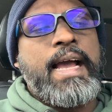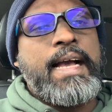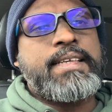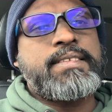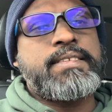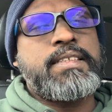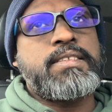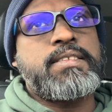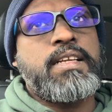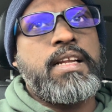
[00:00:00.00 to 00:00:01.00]
like
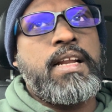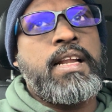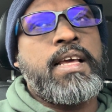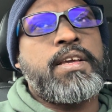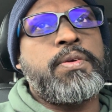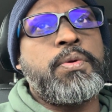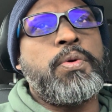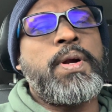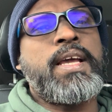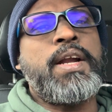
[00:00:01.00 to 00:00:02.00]
no one can do anything,
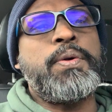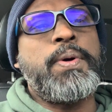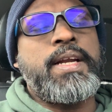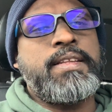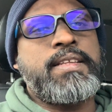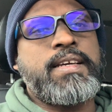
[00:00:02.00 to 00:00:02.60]
like no